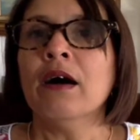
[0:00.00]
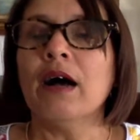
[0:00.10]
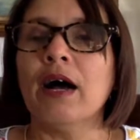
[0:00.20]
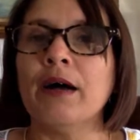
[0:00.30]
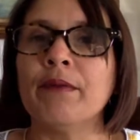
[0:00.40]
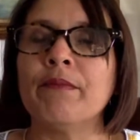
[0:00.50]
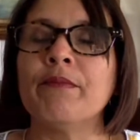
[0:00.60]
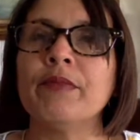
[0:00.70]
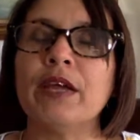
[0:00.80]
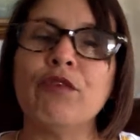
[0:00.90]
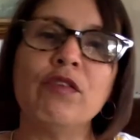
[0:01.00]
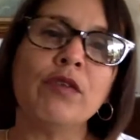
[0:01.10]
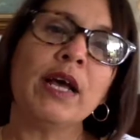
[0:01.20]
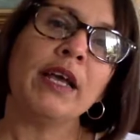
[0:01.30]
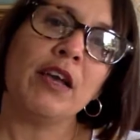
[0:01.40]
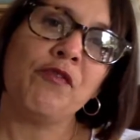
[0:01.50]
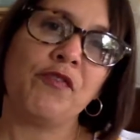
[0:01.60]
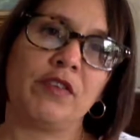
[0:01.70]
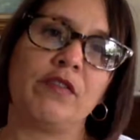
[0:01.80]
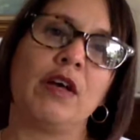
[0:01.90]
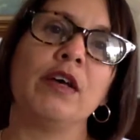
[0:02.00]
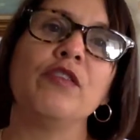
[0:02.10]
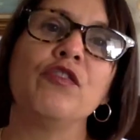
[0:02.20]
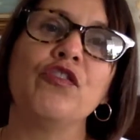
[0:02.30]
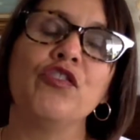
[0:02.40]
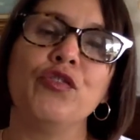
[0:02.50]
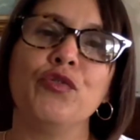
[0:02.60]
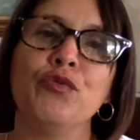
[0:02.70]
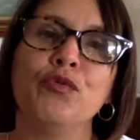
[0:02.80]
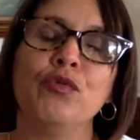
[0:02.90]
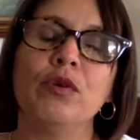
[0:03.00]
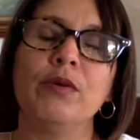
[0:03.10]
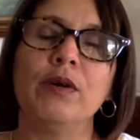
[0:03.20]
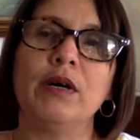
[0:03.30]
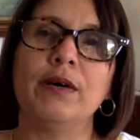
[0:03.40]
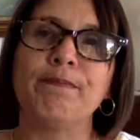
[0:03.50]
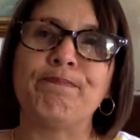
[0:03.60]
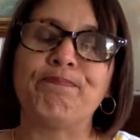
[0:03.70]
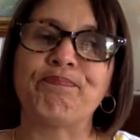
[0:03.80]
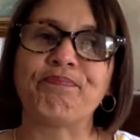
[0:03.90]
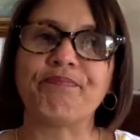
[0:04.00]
Um, the reason I emphasize to um,